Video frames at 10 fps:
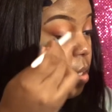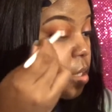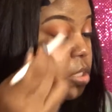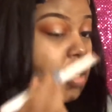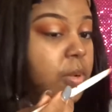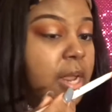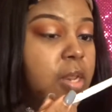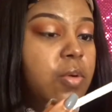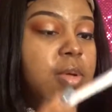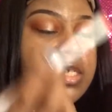So what I
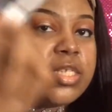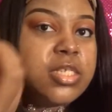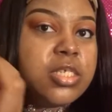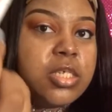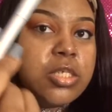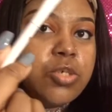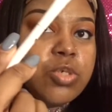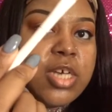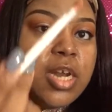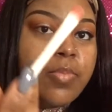do is, since it's the
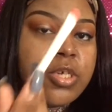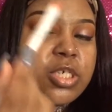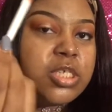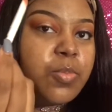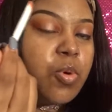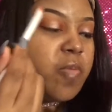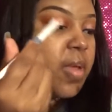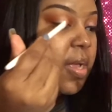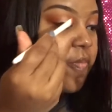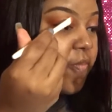two-sided brush and it's more of
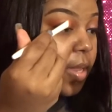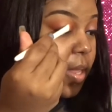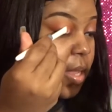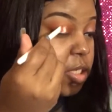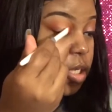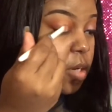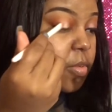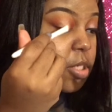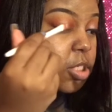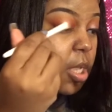like a flat eyeshadow
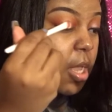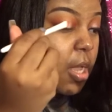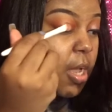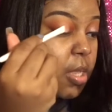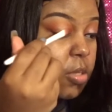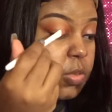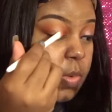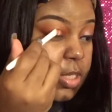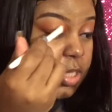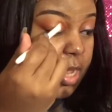brush, I use
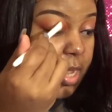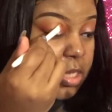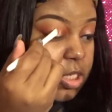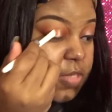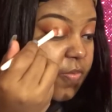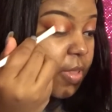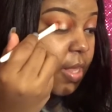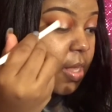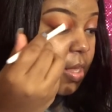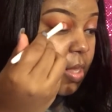one side just for
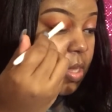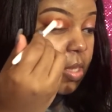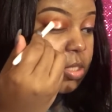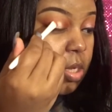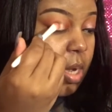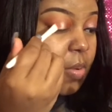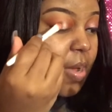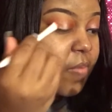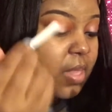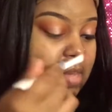that, so I won't
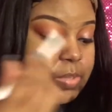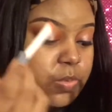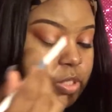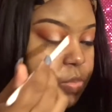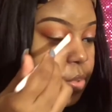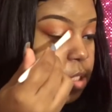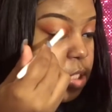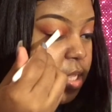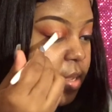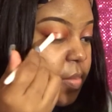have to keep switching
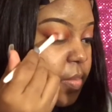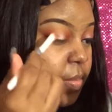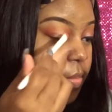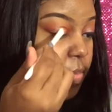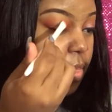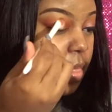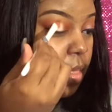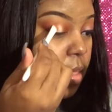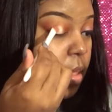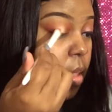brushes out.
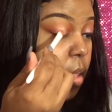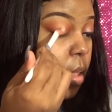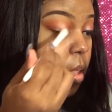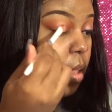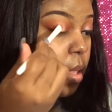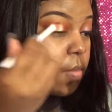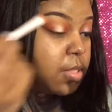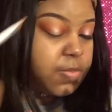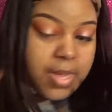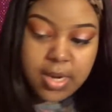I'm
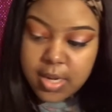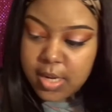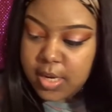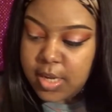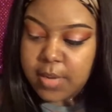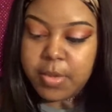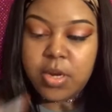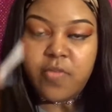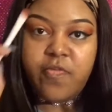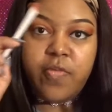just patting it, and then I'm
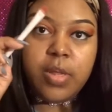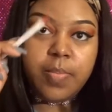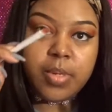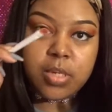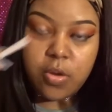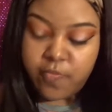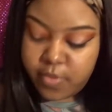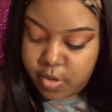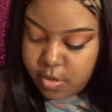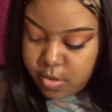gonna flip it
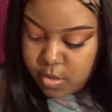over.